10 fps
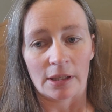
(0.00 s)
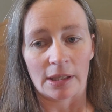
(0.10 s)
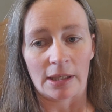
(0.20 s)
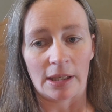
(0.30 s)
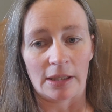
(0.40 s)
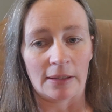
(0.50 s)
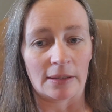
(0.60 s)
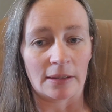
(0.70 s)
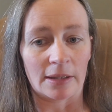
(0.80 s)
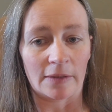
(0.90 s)
I gained
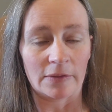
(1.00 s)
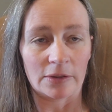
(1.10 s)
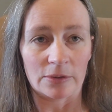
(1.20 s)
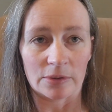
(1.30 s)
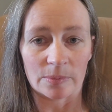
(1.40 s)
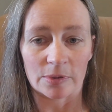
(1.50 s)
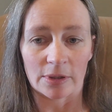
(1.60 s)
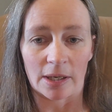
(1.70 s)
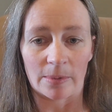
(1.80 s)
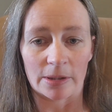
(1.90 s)
11 new
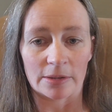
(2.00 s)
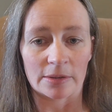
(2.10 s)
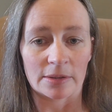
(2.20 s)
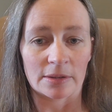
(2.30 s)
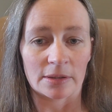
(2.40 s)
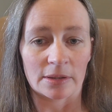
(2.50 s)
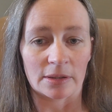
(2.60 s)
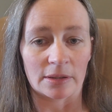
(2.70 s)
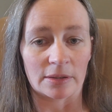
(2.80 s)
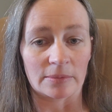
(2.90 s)
subscribers.
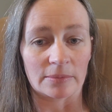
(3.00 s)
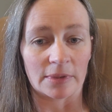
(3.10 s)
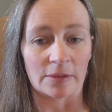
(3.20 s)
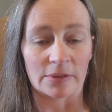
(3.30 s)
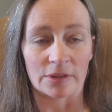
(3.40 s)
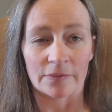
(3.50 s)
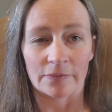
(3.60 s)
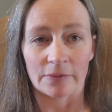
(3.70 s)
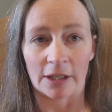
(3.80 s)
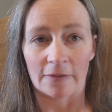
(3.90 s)
I was
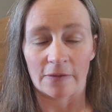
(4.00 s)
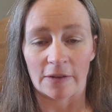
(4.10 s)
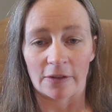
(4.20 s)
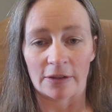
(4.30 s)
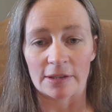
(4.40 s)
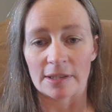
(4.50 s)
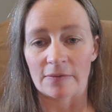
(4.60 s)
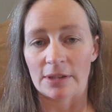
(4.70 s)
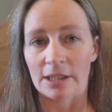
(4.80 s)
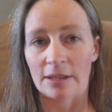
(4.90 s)
at
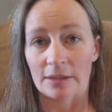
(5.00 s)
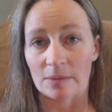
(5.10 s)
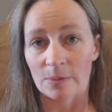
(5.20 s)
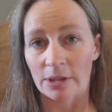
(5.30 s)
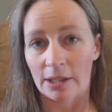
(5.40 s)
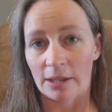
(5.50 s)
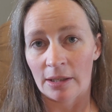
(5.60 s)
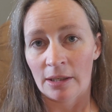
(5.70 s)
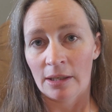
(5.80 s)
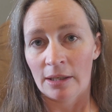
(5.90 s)
517 this morning,
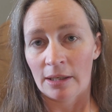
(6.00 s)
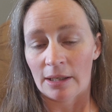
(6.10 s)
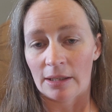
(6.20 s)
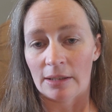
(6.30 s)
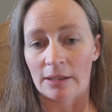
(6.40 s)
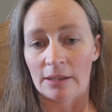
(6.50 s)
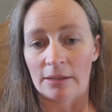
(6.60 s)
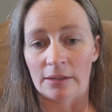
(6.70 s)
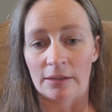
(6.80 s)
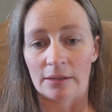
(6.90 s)
and
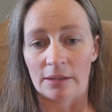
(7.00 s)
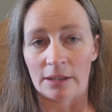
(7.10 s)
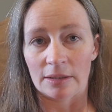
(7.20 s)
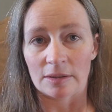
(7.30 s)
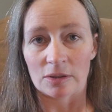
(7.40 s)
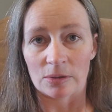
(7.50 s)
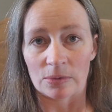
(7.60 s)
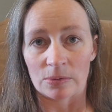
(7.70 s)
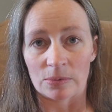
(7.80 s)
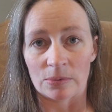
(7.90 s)
then thanks
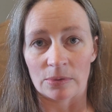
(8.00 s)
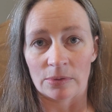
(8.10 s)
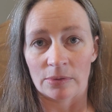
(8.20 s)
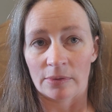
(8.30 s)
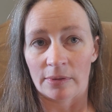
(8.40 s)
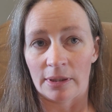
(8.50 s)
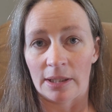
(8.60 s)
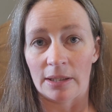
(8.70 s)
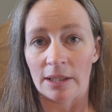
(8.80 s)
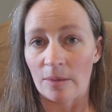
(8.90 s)
to
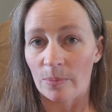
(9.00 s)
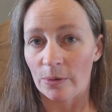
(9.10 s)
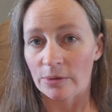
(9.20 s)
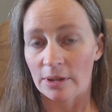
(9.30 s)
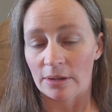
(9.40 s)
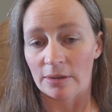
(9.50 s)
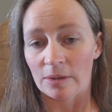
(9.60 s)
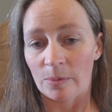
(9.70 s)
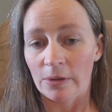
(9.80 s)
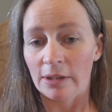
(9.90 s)
the Keep Posting
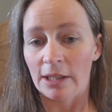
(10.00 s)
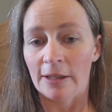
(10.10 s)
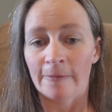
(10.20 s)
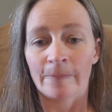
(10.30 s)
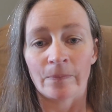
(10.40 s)
Community,